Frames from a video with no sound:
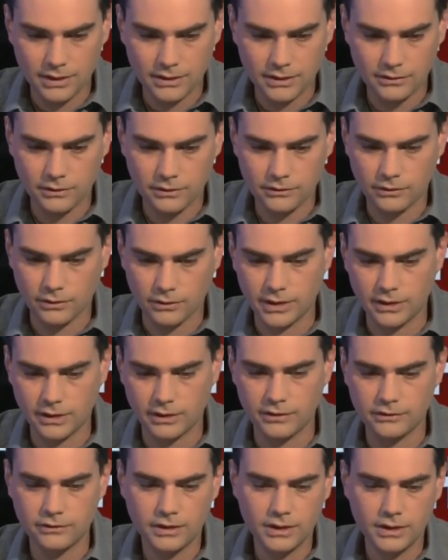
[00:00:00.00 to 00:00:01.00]
Right. So
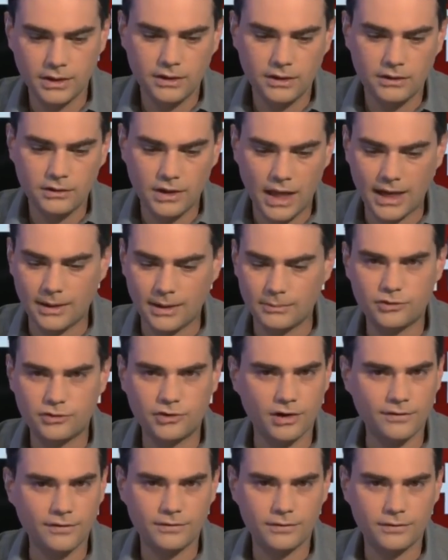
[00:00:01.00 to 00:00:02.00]
here is Adam
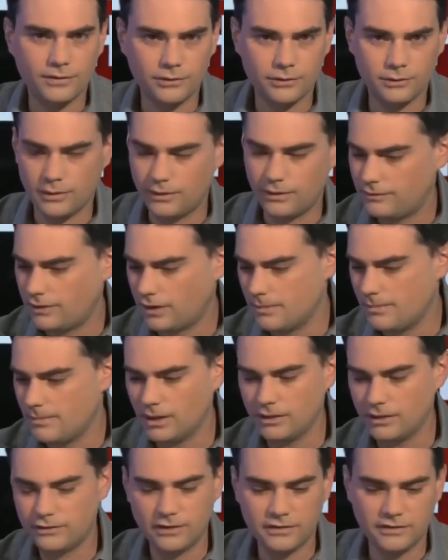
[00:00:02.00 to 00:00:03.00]
Schiff, who's a very
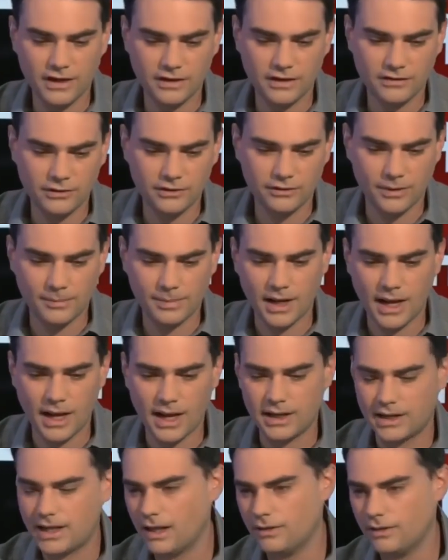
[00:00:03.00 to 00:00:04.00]
militant anti-Trump
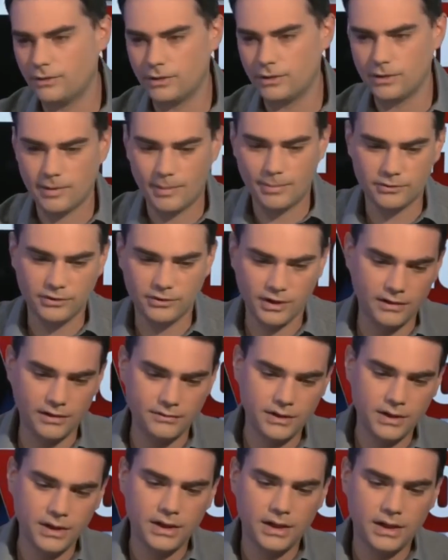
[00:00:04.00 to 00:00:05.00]
guy, California
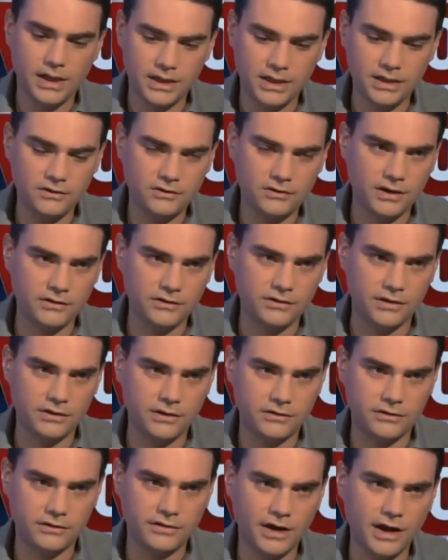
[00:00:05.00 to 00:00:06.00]
representative, and he says that
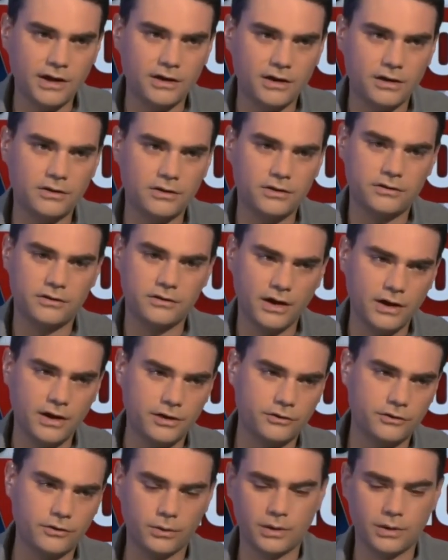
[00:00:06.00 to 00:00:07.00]
this
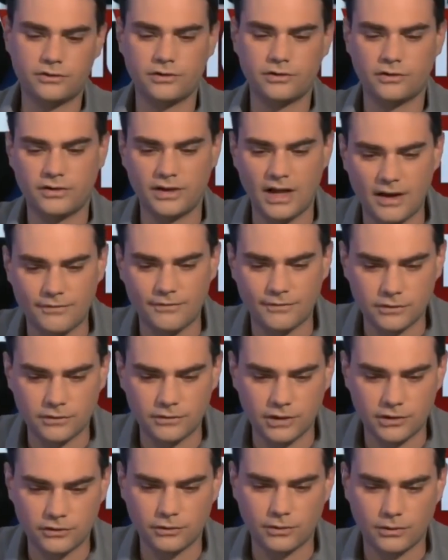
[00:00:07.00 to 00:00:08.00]
entire story is just an effort
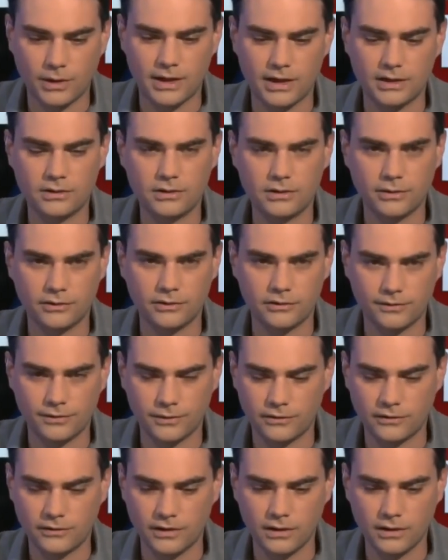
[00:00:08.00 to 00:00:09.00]
to discredit
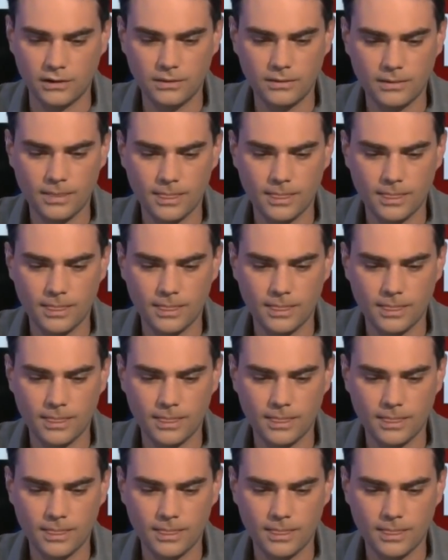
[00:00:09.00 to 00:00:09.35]
Christopher Steele.